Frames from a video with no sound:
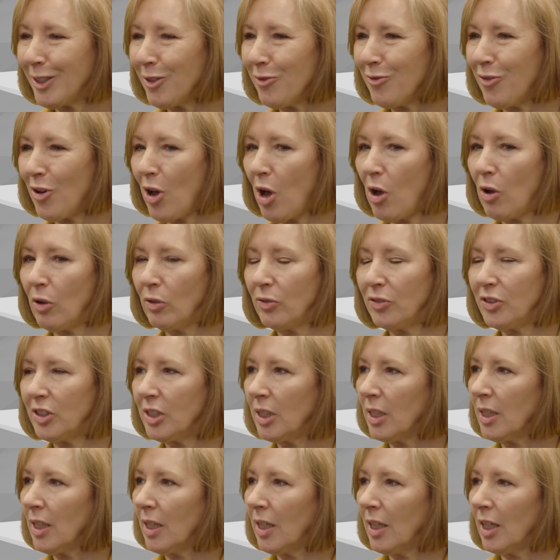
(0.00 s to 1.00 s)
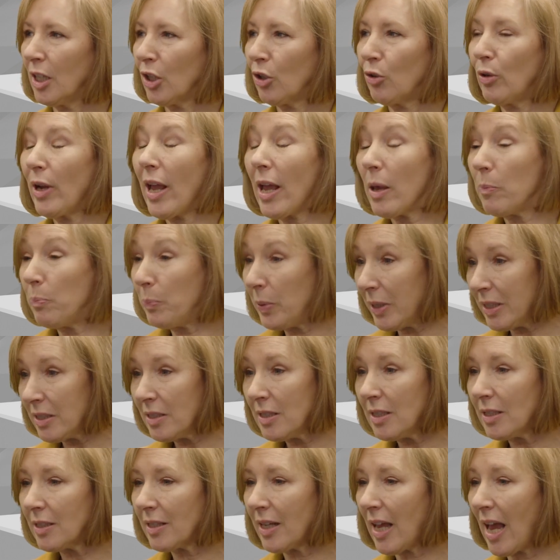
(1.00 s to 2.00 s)
involved, create a
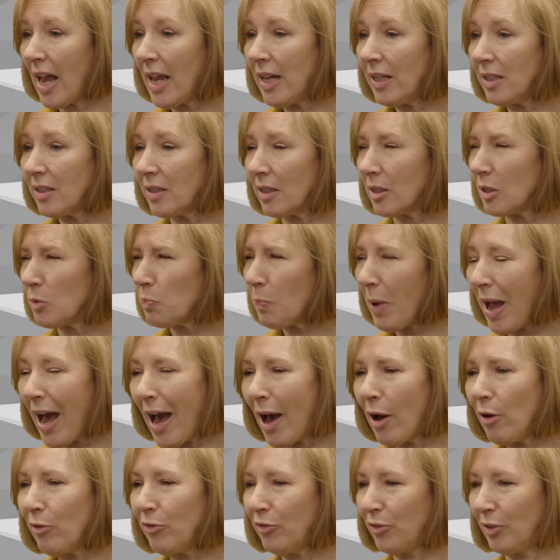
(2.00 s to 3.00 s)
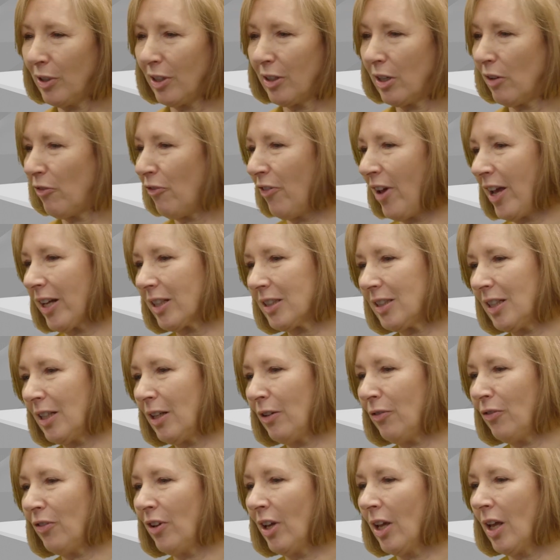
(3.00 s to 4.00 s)
business case that's powerful and
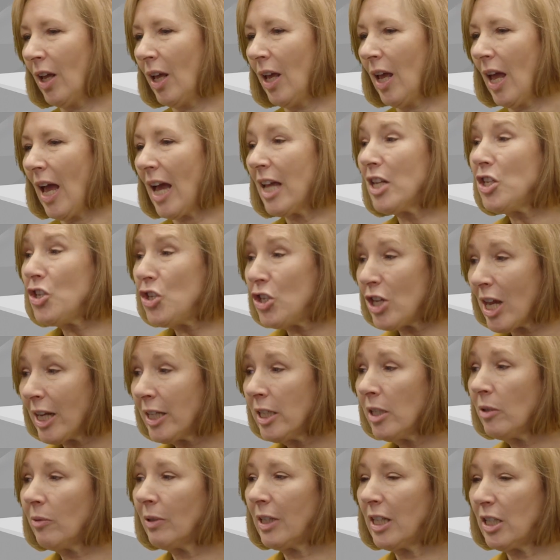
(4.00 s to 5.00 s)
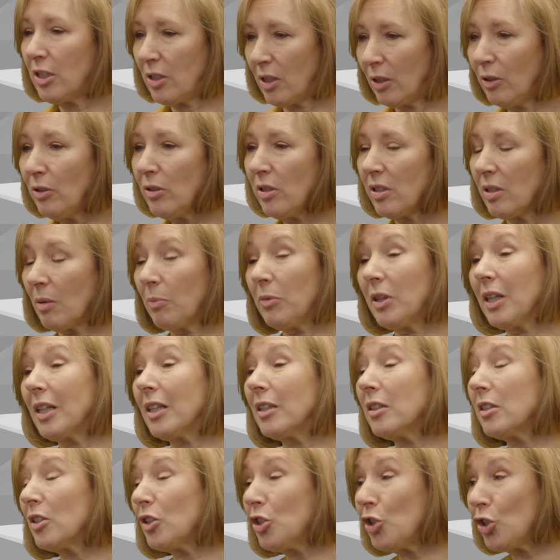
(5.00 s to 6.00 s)
effective, and genuinely do something
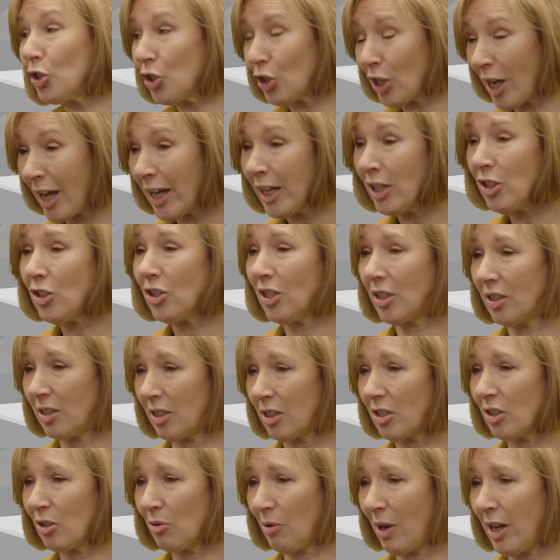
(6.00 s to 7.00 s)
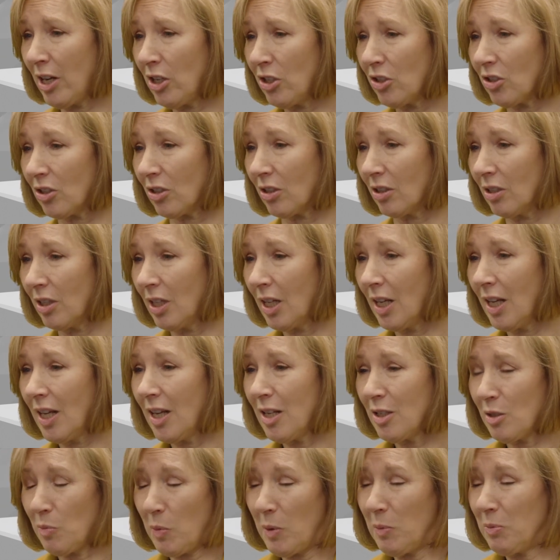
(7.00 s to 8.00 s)
to change the situation
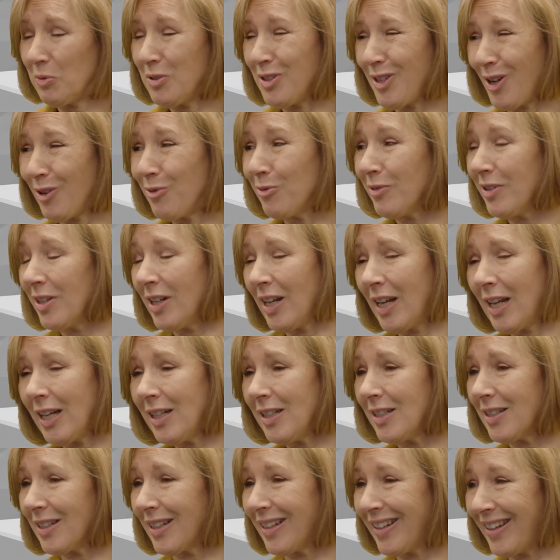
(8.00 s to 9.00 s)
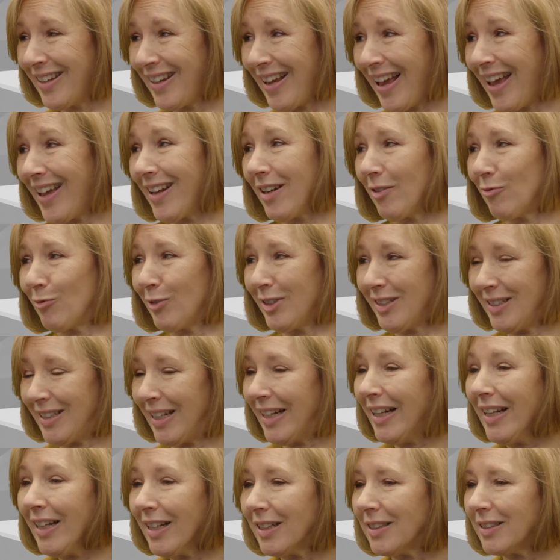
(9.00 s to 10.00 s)
so people don't need to get
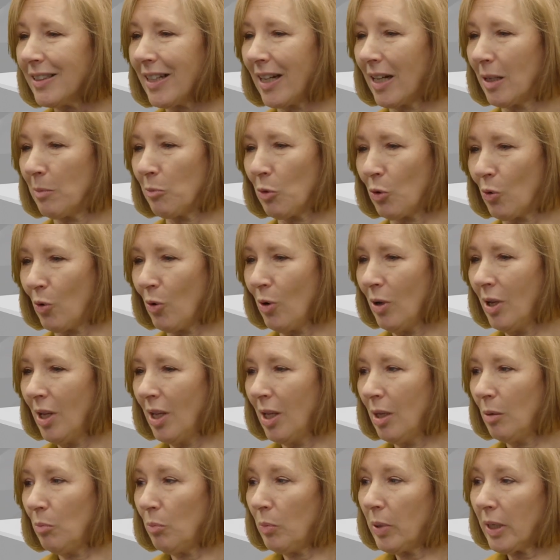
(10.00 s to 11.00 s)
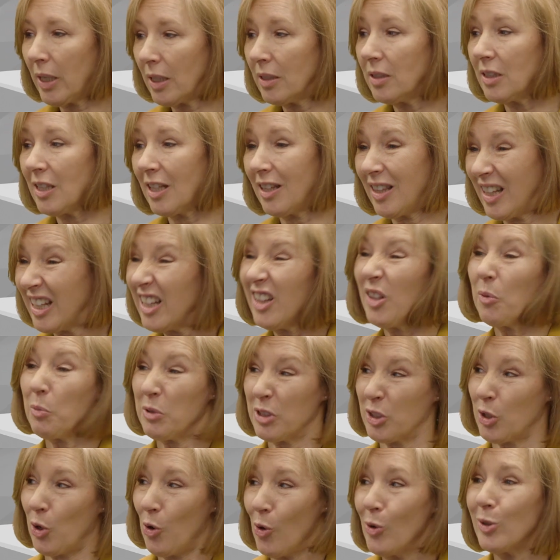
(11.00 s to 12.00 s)
resilient anymore, because the thing that was
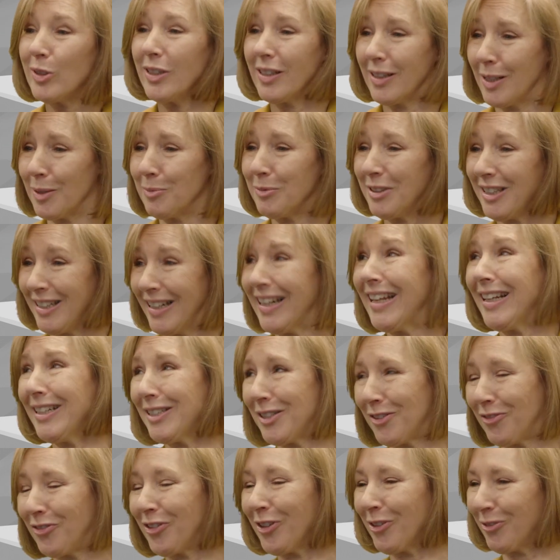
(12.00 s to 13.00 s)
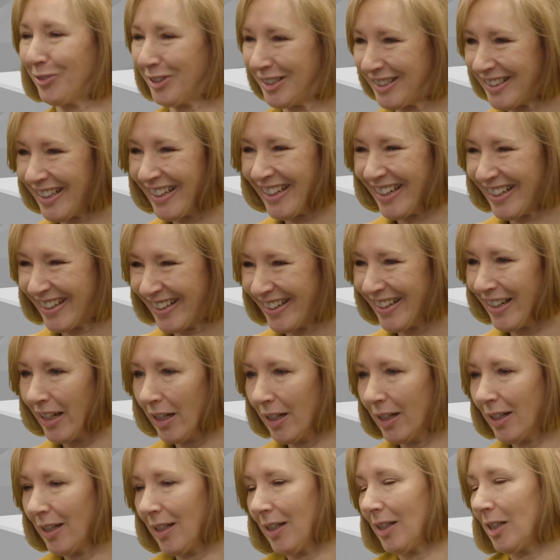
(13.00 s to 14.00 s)
causing them to need to feel resilient
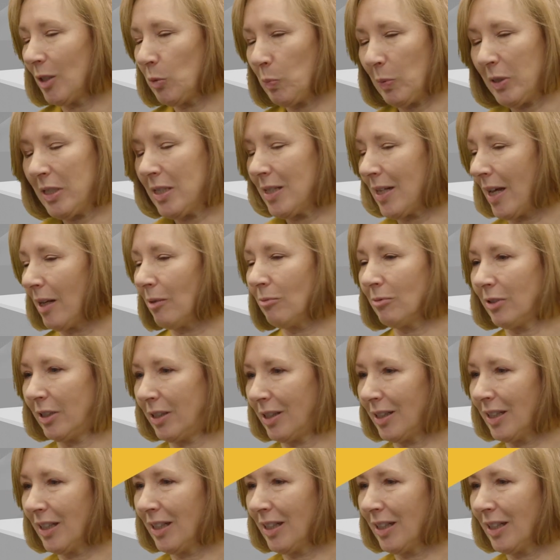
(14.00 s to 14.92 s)
has been dealt with.